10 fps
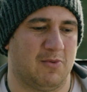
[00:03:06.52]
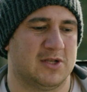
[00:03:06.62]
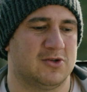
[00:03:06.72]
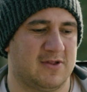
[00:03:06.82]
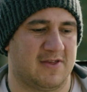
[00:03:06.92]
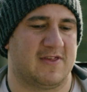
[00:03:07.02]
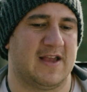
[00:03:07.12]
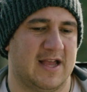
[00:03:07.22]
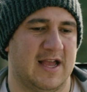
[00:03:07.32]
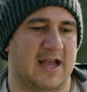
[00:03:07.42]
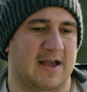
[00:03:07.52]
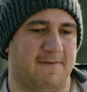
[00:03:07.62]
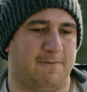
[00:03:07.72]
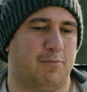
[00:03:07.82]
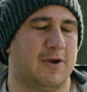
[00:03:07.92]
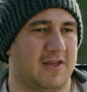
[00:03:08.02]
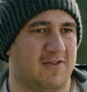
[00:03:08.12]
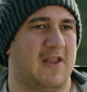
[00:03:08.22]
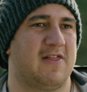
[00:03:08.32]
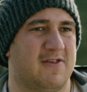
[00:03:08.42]
we do this uh, uh, pretty
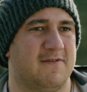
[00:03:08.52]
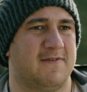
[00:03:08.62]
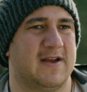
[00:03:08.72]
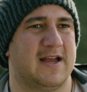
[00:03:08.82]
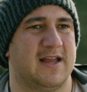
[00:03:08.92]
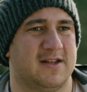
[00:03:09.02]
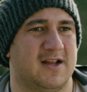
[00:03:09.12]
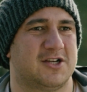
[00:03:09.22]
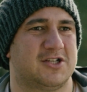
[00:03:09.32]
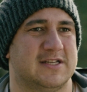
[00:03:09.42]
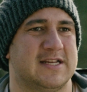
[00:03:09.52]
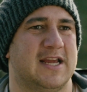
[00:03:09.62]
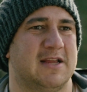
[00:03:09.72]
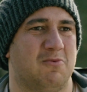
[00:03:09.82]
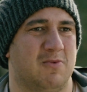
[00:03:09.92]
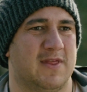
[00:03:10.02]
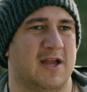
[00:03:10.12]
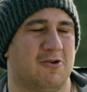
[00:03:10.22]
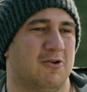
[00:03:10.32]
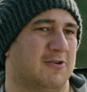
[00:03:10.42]
extensive uh, induction day with
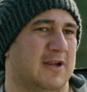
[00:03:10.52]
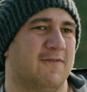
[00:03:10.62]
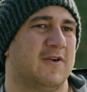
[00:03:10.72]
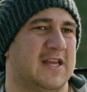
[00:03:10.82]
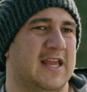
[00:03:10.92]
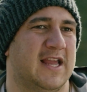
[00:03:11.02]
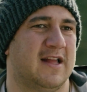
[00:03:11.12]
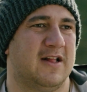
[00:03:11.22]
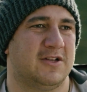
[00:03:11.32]
our crew every year,